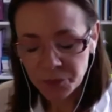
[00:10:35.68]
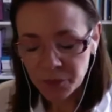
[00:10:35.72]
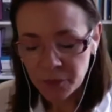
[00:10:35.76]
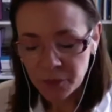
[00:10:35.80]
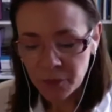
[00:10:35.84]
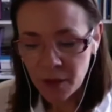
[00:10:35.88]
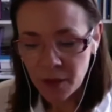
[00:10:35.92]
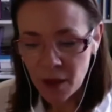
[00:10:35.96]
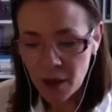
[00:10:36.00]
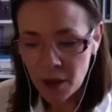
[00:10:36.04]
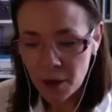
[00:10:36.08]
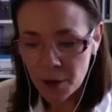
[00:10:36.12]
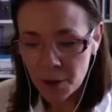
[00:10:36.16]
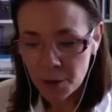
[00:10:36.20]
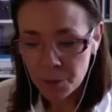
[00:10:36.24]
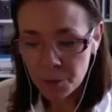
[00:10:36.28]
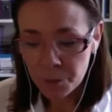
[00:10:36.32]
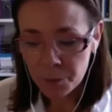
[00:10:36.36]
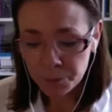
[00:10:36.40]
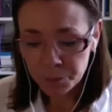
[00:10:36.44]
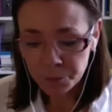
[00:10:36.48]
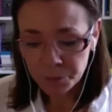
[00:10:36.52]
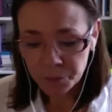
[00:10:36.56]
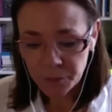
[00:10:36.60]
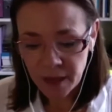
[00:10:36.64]

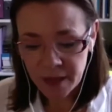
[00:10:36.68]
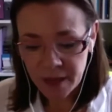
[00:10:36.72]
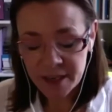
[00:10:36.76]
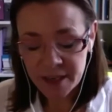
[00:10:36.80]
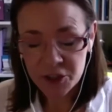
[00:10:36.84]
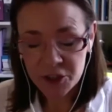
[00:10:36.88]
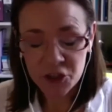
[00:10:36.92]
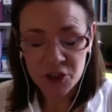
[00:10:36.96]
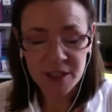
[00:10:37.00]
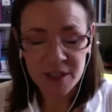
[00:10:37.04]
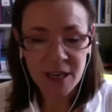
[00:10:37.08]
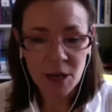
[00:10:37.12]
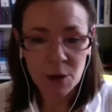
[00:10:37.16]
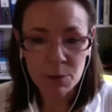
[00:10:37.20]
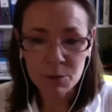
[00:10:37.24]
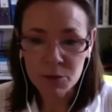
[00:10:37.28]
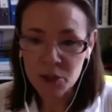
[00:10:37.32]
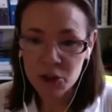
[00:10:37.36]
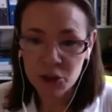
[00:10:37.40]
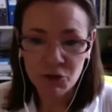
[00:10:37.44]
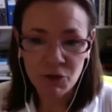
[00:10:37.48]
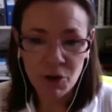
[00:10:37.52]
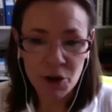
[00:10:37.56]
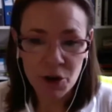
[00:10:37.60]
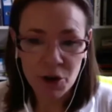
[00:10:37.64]
and it just helps
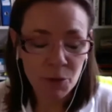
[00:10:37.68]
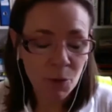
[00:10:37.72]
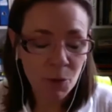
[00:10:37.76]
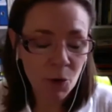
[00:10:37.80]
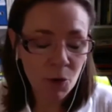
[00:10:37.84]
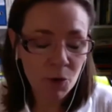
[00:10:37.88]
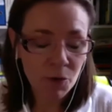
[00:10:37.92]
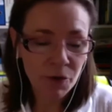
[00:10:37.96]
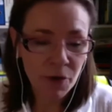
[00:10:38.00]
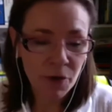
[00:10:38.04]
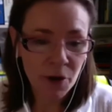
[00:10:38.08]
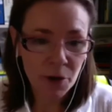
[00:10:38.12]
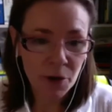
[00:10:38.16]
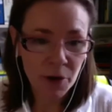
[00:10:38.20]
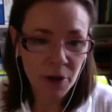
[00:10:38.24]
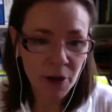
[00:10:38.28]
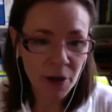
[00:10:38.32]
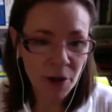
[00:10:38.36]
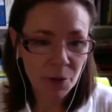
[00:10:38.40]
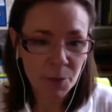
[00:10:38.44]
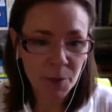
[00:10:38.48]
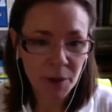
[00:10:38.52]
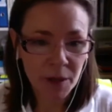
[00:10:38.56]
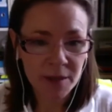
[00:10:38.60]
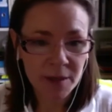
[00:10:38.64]
to grow your
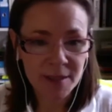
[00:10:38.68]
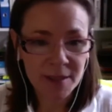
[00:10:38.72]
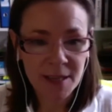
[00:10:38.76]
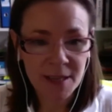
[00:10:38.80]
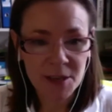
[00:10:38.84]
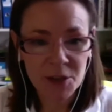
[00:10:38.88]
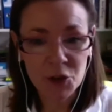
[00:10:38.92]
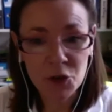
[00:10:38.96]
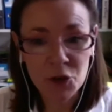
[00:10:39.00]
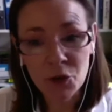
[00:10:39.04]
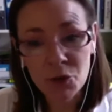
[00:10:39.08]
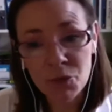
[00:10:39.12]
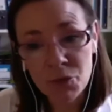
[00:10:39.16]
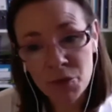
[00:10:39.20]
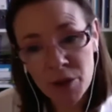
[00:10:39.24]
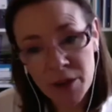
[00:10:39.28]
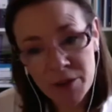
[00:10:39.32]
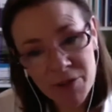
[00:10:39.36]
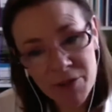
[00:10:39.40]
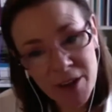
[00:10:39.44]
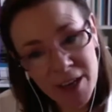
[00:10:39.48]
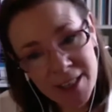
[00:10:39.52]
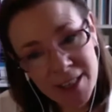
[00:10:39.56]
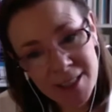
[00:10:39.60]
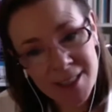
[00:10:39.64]
portfolio because then you can
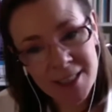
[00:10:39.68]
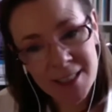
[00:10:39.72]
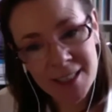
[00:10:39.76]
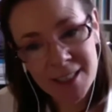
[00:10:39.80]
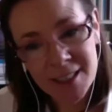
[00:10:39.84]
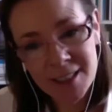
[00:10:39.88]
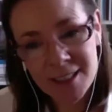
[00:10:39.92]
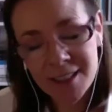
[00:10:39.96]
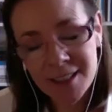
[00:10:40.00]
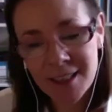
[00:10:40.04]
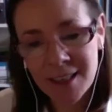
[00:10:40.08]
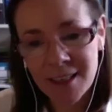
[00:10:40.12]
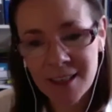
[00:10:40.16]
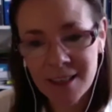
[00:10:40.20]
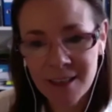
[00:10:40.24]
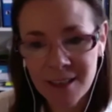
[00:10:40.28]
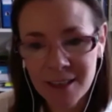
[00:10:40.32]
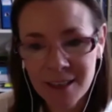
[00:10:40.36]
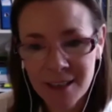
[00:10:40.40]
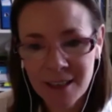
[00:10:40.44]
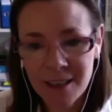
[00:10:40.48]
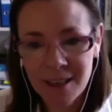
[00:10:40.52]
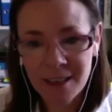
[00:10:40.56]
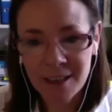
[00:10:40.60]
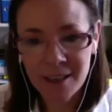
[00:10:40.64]
reinvest it
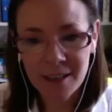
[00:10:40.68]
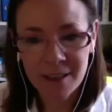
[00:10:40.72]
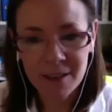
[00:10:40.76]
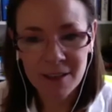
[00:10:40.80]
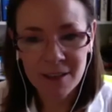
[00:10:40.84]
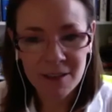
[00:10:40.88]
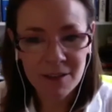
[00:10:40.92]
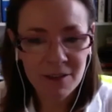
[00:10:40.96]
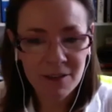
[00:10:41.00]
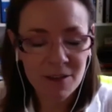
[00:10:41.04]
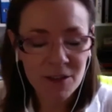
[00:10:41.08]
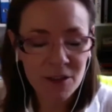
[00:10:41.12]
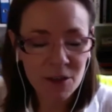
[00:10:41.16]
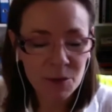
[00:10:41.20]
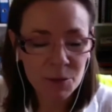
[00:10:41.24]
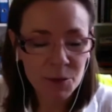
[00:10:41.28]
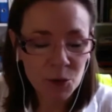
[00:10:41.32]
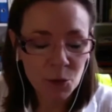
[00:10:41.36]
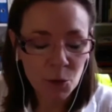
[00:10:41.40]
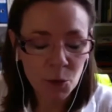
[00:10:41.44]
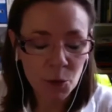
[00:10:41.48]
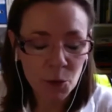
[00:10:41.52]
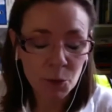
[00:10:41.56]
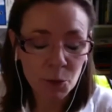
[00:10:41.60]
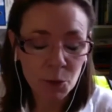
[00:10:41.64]
in
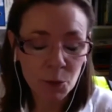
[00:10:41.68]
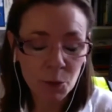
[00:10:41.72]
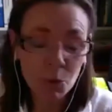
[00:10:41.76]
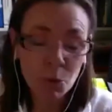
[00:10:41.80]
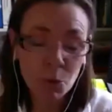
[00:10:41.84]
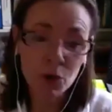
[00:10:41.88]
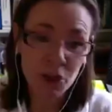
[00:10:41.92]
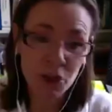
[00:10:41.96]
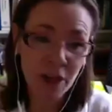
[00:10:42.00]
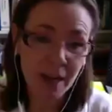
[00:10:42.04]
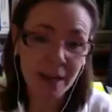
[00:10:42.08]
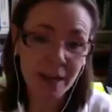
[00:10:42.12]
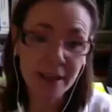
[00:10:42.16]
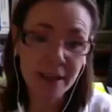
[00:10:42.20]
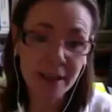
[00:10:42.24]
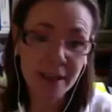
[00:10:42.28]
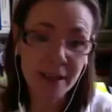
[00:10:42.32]
subsequent projects.